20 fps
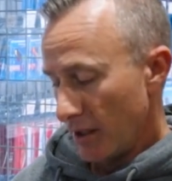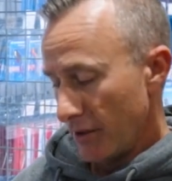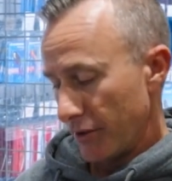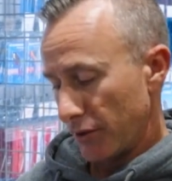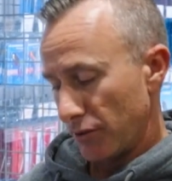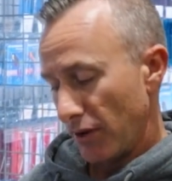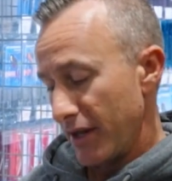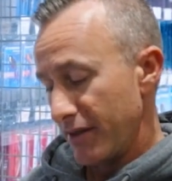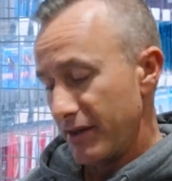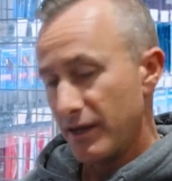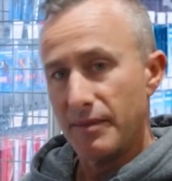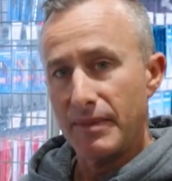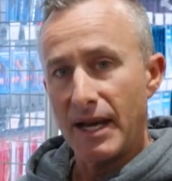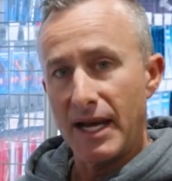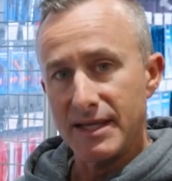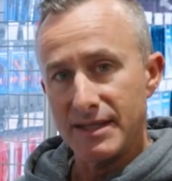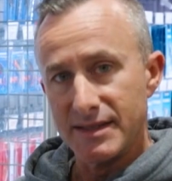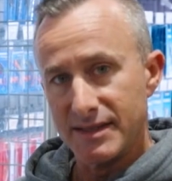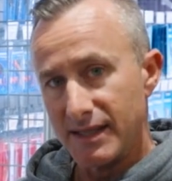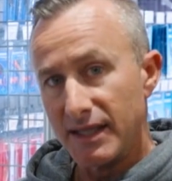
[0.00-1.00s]
The great thing
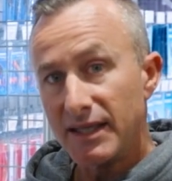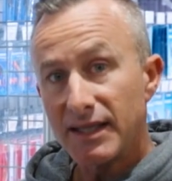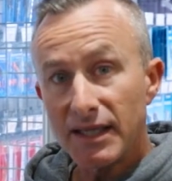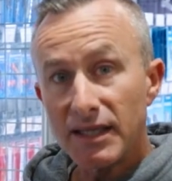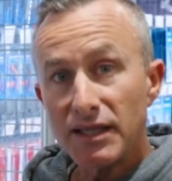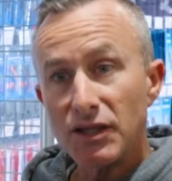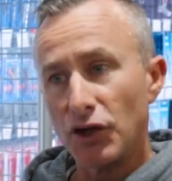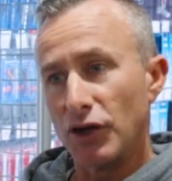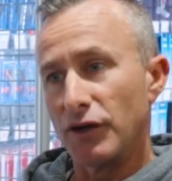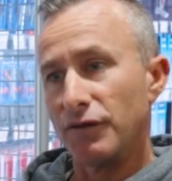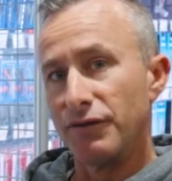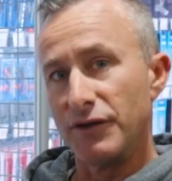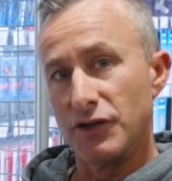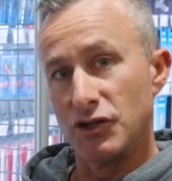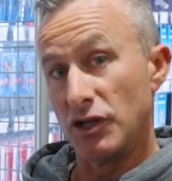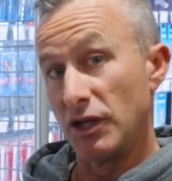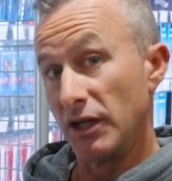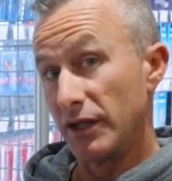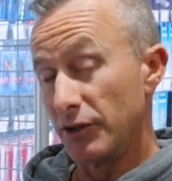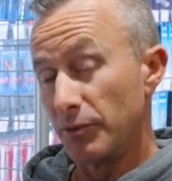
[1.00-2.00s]
about your sinking, you can
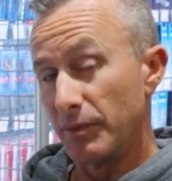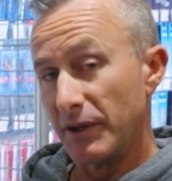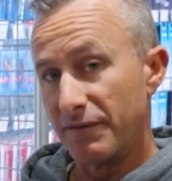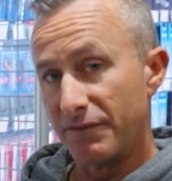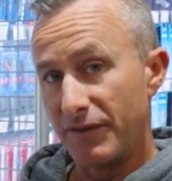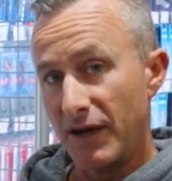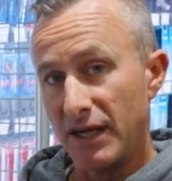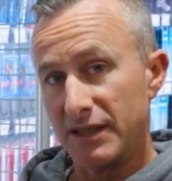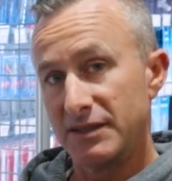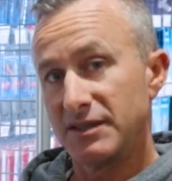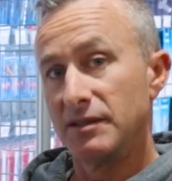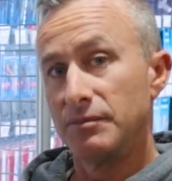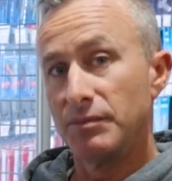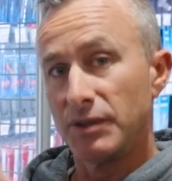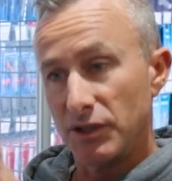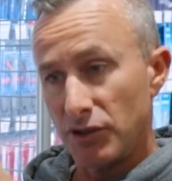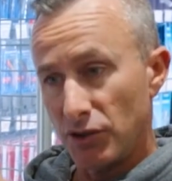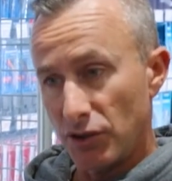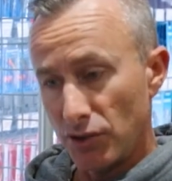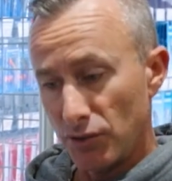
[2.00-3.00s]
fish it a little bit faster,
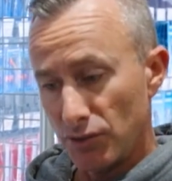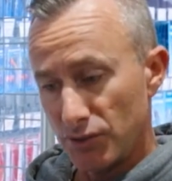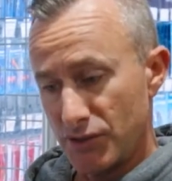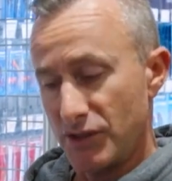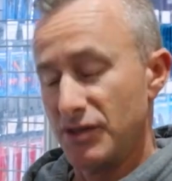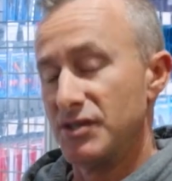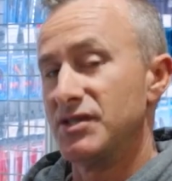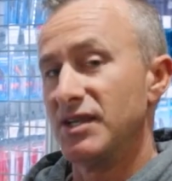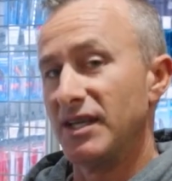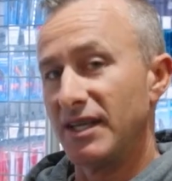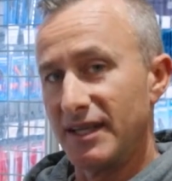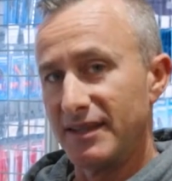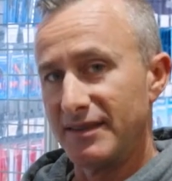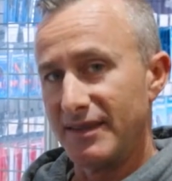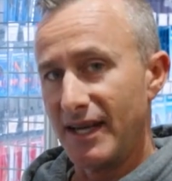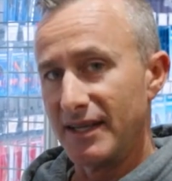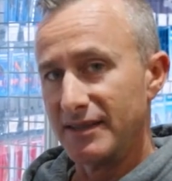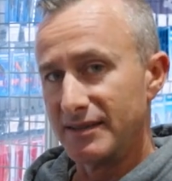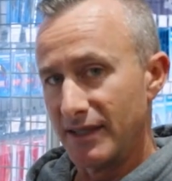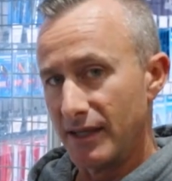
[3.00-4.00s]
but you can also sink it
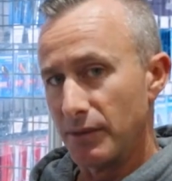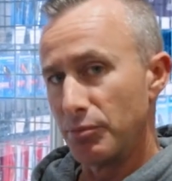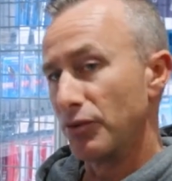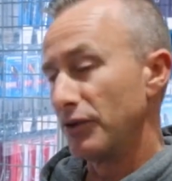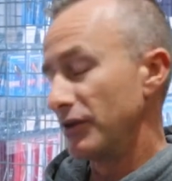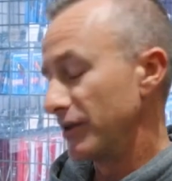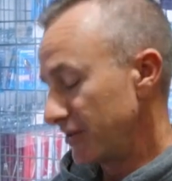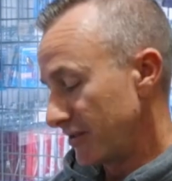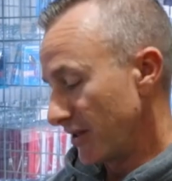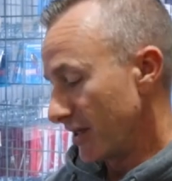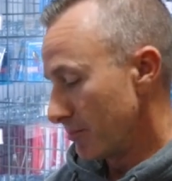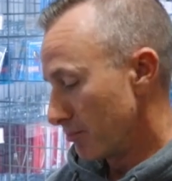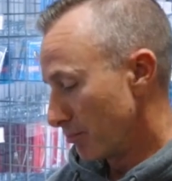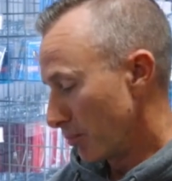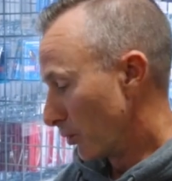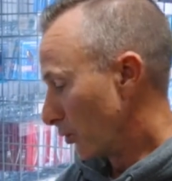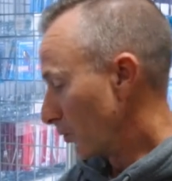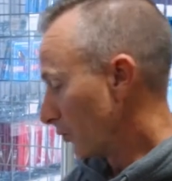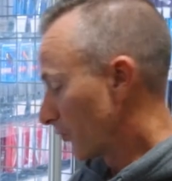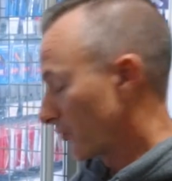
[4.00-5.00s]
down deeper in the deep
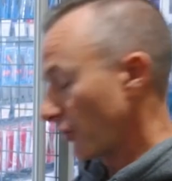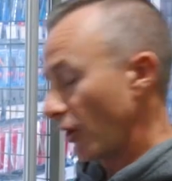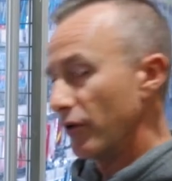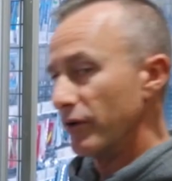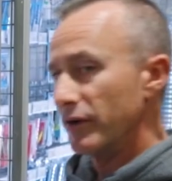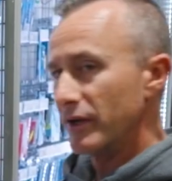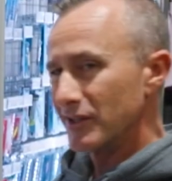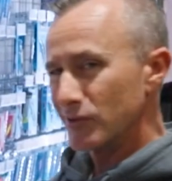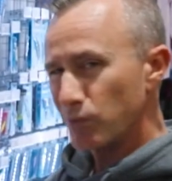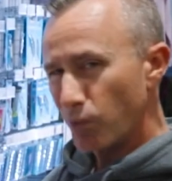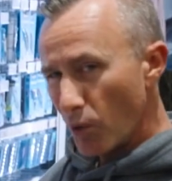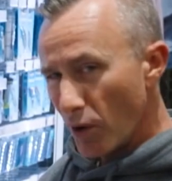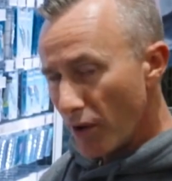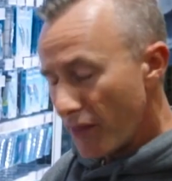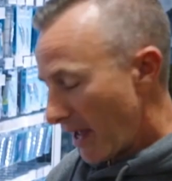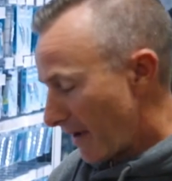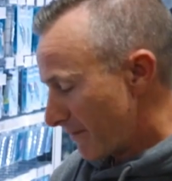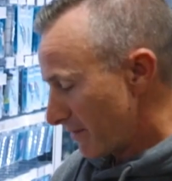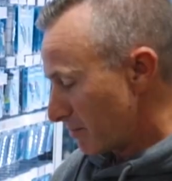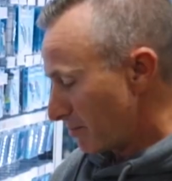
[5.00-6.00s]
pools. So it's worth
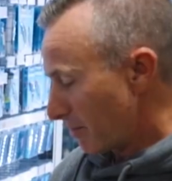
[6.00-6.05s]
having